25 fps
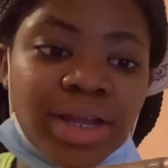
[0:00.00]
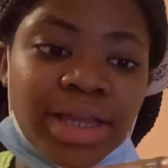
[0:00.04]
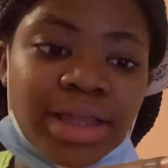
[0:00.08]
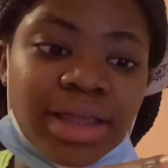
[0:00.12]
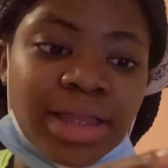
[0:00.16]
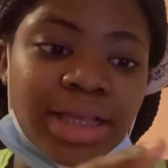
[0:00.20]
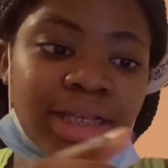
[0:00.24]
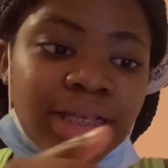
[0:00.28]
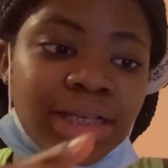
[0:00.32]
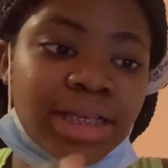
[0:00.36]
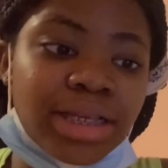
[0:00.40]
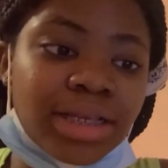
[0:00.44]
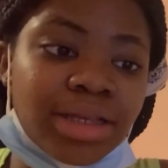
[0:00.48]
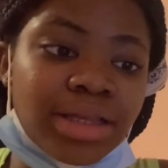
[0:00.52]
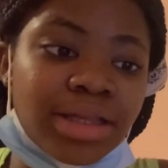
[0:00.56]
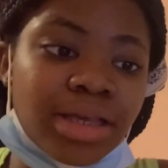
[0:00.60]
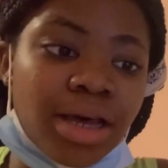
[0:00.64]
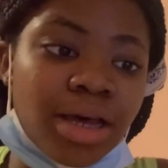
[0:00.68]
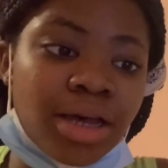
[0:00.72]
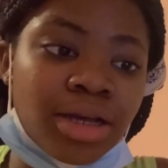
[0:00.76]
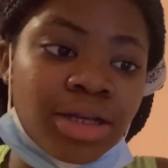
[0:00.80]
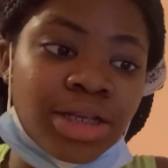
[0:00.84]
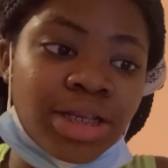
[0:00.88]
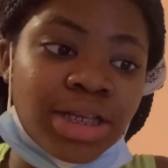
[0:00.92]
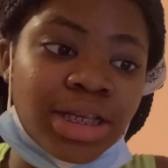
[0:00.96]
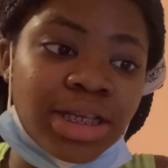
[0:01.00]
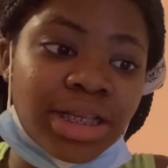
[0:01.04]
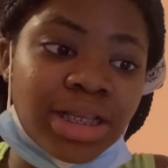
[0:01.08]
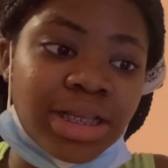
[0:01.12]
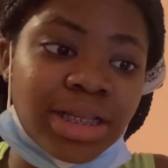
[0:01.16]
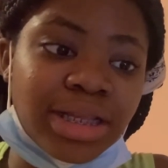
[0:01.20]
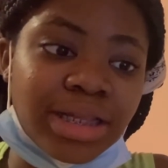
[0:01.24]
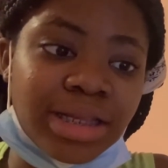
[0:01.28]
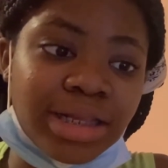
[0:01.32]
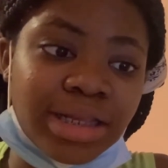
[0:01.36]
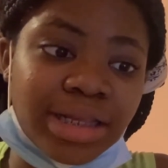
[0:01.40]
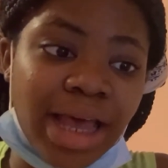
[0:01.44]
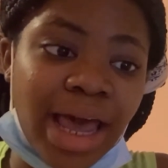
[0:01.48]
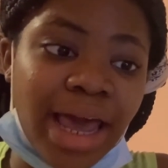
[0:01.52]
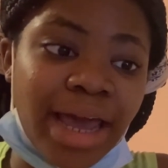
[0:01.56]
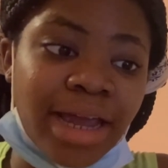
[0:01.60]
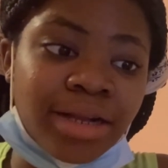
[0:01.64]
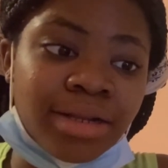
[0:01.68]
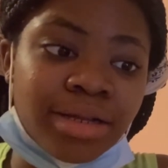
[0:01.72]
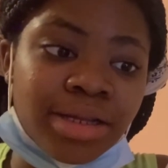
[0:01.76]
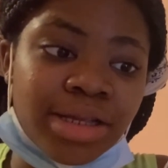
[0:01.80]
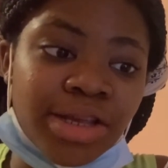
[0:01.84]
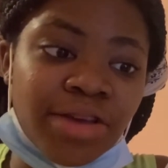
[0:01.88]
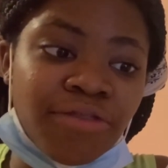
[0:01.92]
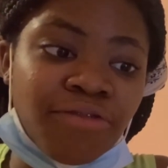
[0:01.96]
This is the satin
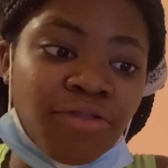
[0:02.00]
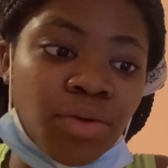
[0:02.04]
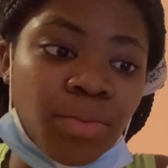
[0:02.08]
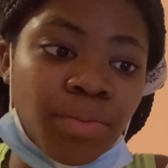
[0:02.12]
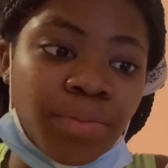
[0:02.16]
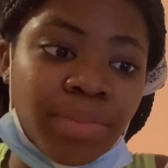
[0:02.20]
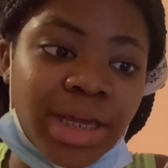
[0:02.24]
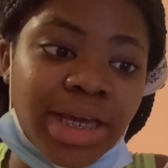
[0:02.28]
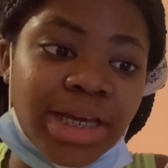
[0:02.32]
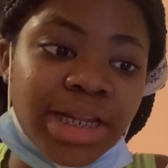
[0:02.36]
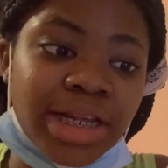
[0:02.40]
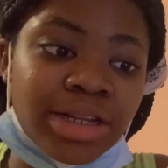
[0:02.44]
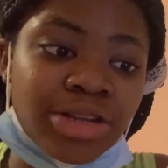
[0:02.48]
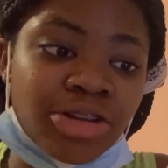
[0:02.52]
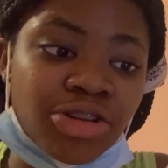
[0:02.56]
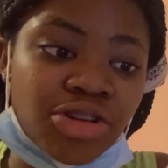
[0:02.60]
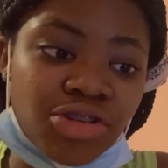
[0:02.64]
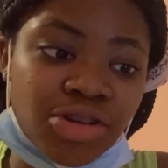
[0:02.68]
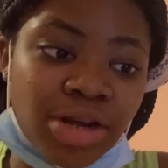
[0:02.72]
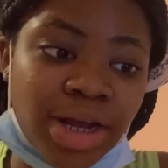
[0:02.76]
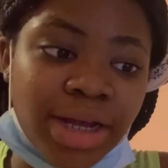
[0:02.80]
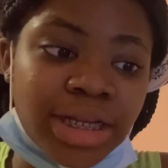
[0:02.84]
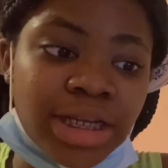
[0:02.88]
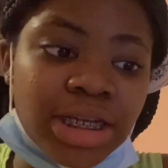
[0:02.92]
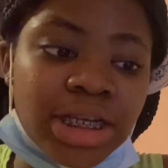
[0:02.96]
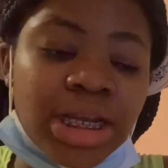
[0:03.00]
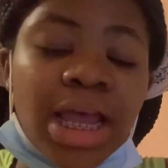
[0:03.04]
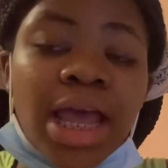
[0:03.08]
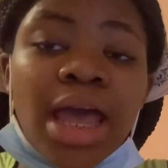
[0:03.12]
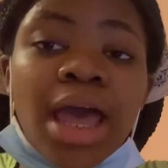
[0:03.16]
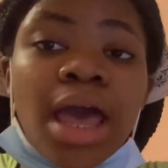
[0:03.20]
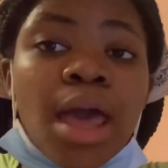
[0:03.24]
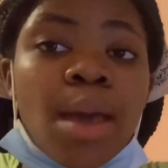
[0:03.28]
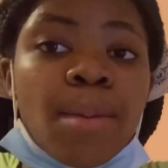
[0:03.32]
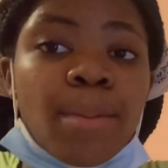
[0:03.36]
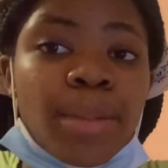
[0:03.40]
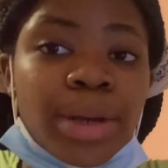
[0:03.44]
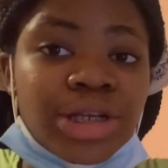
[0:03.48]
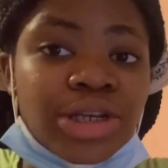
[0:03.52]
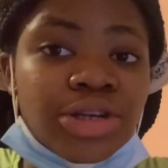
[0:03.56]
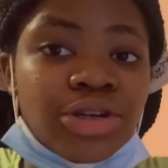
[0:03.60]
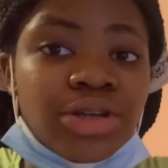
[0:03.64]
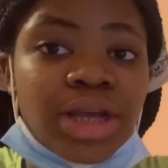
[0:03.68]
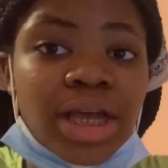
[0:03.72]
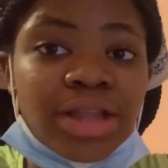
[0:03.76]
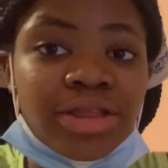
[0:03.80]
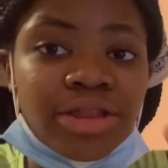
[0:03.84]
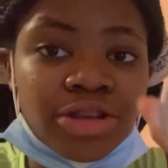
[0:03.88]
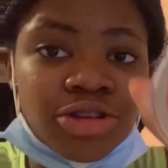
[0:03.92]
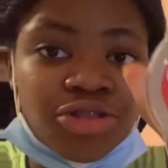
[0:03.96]
silver bead and stretch. Make sure you
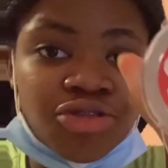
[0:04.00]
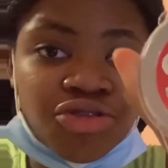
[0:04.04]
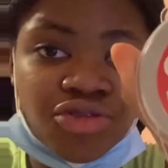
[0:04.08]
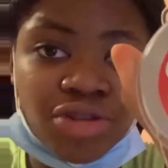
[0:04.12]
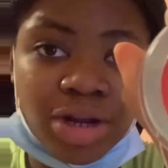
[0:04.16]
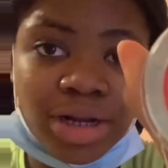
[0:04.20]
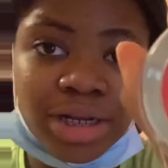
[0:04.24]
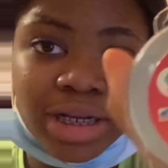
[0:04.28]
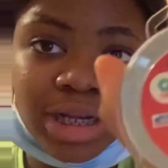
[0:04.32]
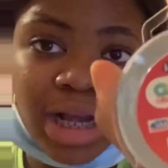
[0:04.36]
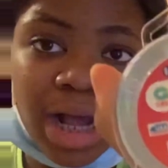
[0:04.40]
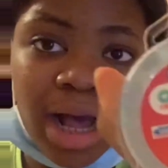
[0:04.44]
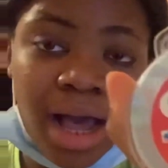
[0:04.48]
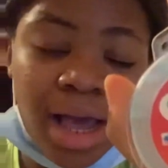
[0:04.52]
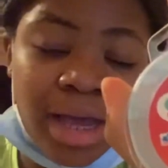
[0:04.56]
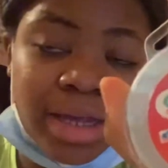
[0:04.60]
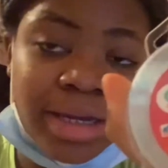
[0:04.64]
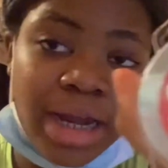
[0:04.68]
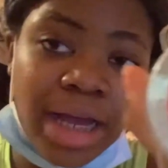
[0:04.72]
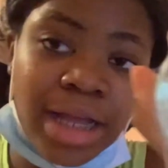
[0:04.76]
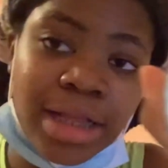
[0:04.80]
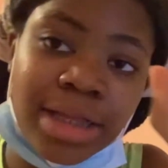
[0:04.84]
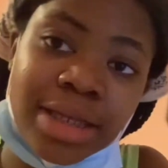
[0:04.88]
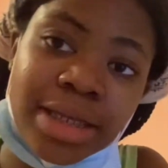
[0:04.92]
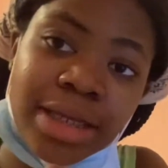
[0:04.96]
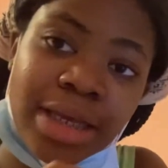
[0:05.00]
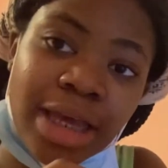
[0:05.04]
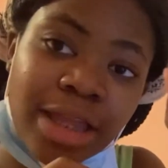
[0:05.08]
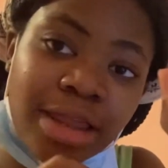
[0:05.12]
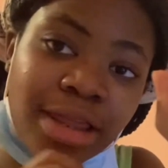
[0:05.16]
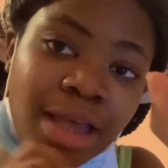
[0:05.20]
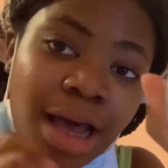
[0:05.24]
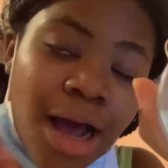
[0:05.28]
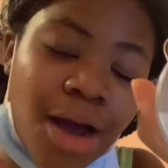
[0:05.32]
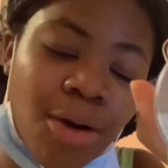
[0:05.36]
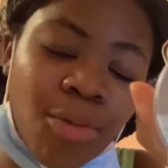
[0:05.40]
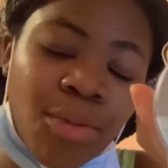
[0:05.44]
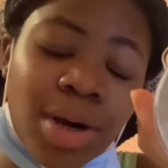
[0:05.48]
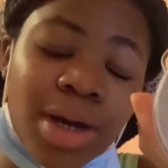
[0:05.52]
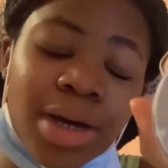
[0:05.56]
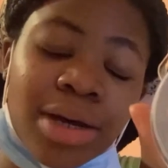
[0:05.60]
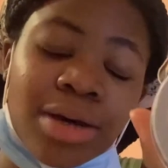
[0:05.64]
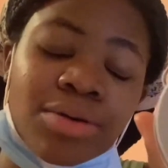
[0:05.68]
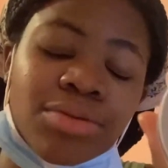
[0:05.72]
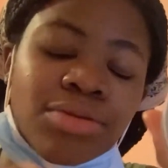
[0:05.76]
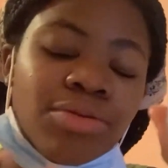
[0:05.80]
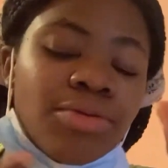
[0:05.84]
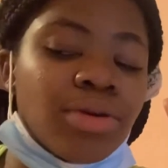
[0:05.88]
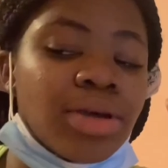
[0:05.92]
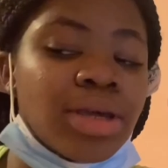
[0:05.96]
get the stretch kind, not to get the, well,
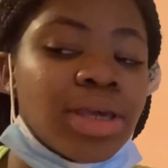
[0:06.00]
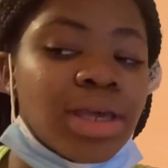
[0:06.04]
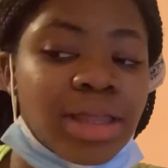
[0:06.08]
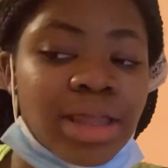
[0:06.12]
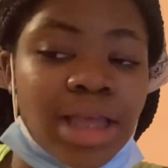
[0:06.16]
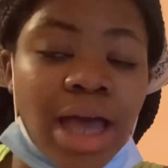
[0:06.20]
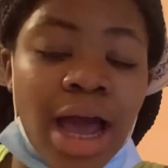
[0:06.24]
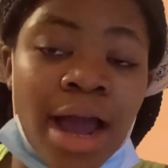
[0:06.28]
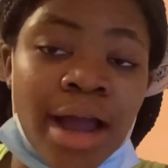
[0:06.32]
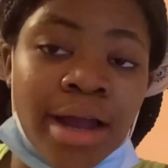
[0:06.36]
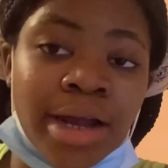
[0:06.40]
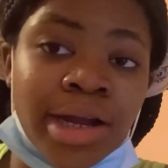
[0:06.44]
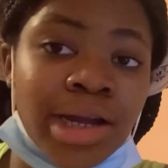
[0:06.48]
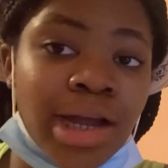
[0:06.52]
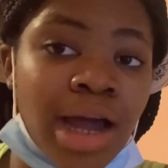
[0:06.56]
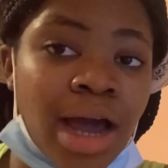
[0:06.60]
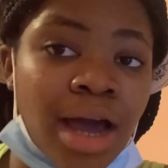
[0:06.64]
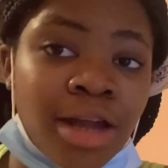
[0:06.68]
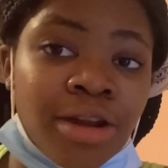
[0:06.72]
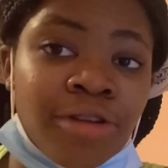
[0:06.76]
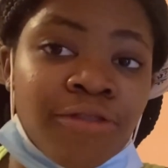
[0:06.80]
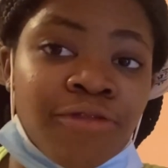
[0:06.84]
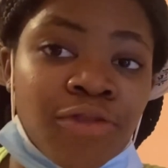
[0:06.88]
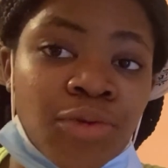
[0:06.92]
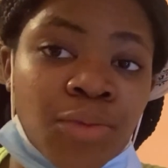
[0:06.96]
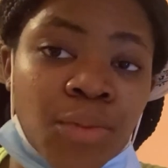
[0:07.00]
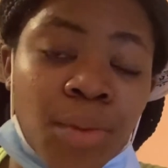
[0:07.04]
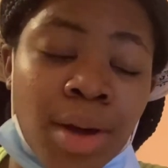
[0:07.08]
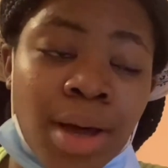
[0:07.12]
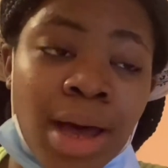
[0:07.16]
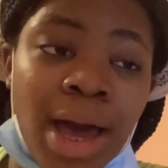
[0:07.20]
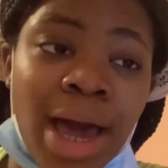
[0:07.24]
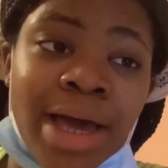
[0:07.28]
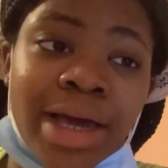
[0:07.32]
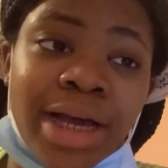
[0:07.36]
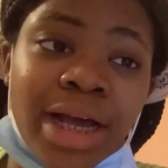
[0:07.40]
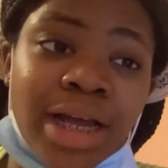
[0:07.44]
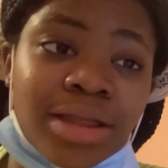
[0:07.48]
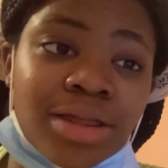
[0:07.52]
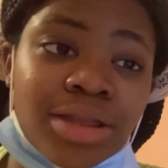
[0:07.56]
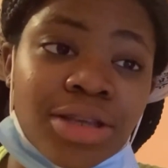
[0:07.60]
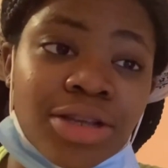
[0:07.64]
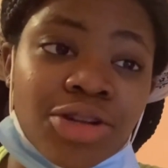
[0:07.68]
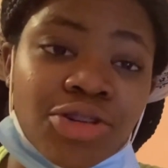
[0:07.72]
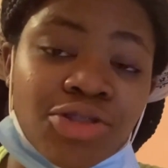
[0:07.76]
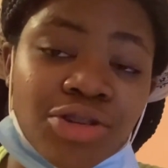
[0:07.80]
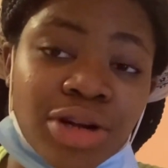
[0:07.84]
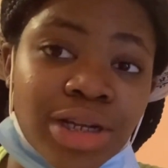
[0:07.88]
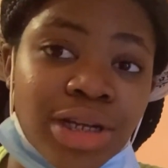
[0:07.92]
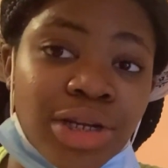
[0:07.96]
you can get the iron kind if you want. I got the
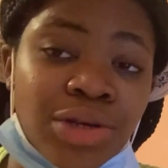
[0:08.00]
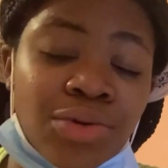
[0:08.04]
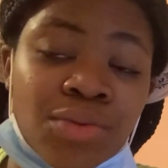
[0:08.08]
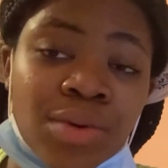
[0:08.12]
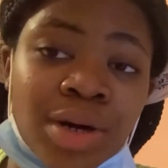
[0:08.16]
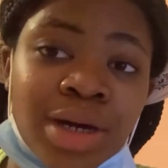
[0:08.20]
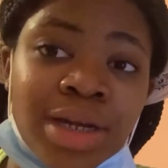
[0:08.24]
stretchy one.